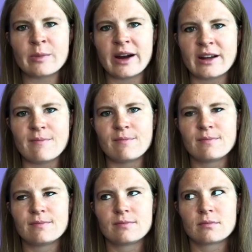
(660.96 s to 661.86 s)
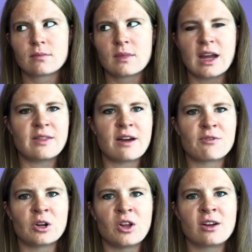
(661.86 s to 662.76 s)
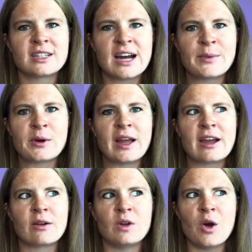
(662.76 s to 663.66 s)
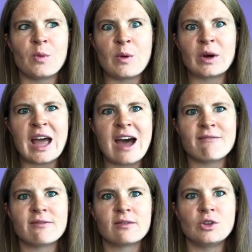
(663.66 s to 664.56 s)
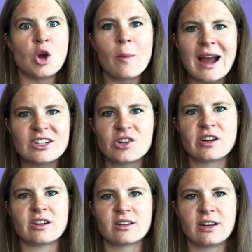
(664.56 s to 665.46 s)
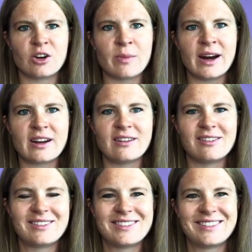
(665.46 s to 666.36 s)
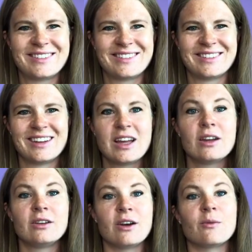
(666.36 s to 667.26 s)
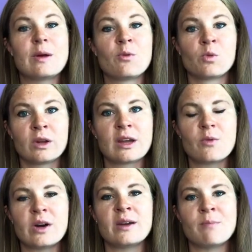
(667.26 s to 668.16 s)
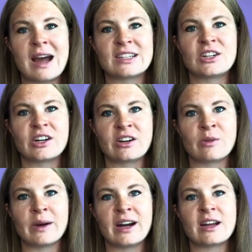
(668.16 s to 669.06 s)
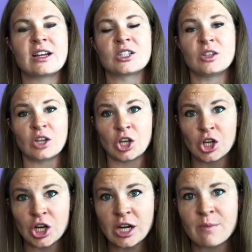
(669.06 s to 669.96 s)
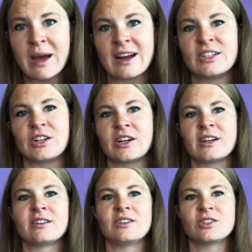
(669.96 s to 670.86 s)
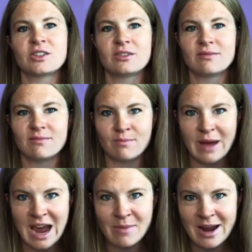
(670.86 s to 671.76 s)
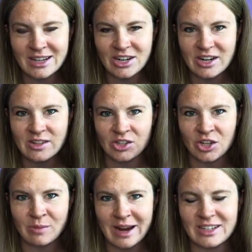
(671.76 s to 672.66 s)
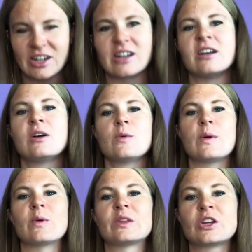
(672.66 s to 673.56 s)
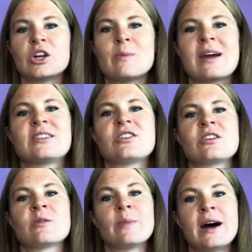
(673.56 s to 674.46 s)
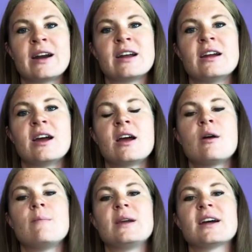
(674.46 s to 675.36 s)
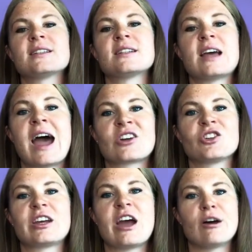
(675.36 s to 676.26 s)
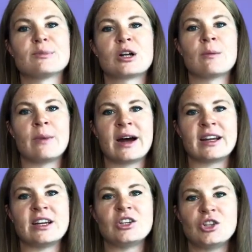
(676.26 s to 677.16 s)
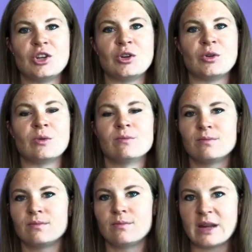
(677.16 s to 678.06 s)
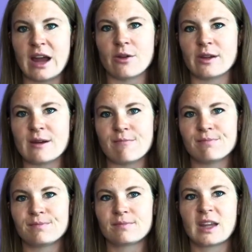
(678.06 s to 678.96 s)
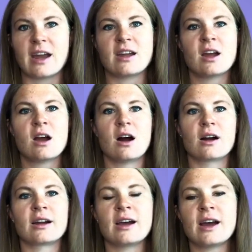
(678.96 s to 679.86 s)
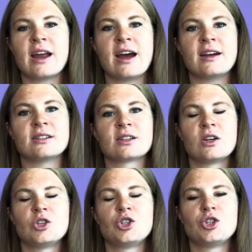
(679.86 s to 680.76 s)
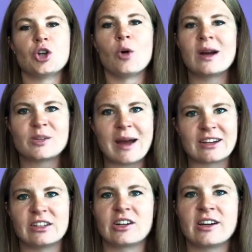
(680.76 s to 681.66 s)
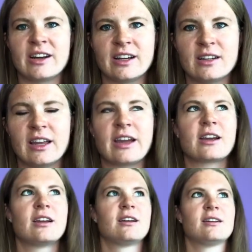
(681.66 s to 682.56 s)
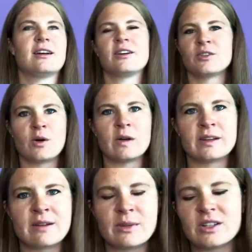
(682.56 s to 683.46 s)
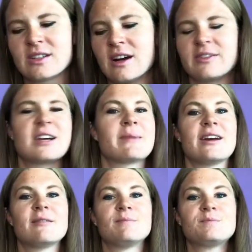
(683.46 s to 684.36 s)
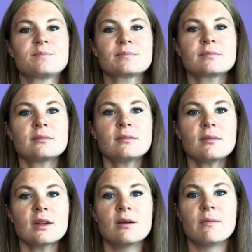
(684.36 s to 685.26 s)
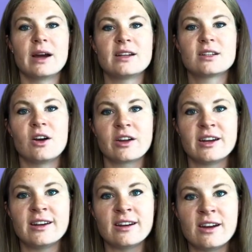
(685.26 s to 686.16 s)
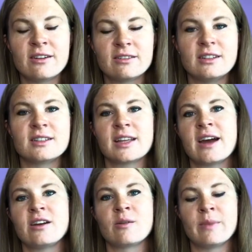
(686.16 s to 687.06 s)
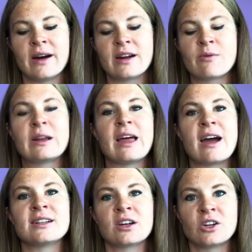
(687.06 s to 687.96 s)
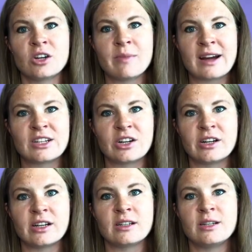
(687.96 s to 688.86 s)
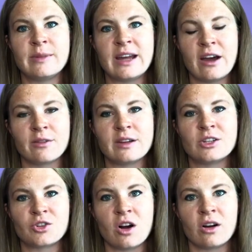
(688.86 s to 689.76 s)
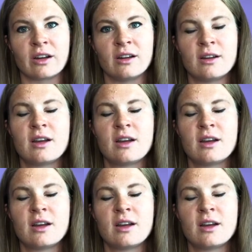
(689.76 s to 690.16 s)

our body? I thought for a long time we were like, no, we want to have no bacteria in our body. No, we really want bacteria in our body because the good bacteria, there's bad bacteria, there's good bacteria. We want the good bacteria in our body because it actually helps our body to be healthy. Okay, our gut has so much bacteria in it. Like, I don't know all the numbers off the top of my head, but all you need to know is that your body relies on good bacteria to be healthy, strong,